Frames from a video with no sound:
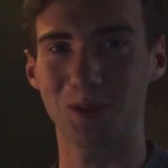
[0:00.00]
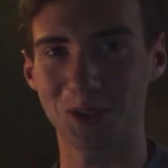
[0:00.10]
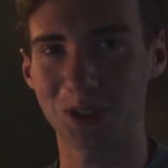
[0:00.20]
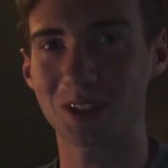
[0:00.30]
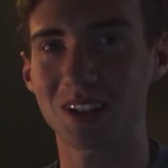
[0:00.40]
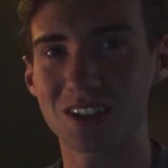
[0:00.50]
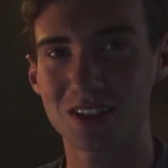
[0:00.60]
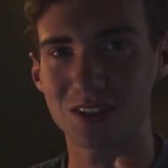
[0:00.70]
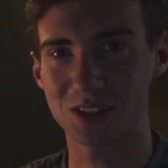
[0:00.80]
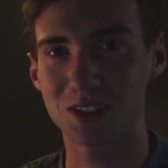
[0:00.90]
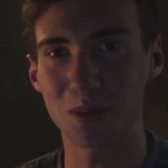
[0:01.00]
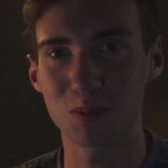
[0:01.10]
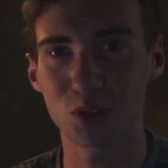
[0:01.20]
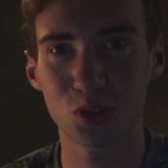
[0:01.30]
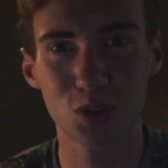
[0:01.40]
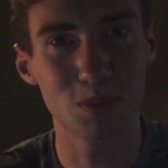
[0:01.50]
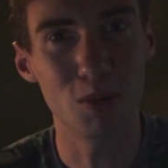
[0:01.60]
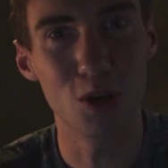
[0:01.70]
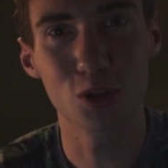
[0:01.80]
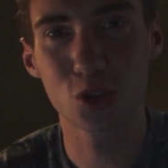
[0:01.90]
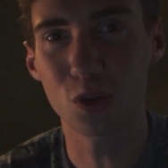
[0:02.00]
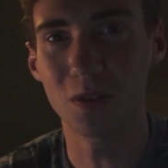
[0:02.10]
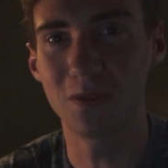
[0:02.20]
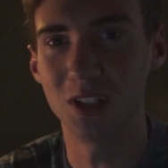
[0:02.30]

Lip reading: just some small short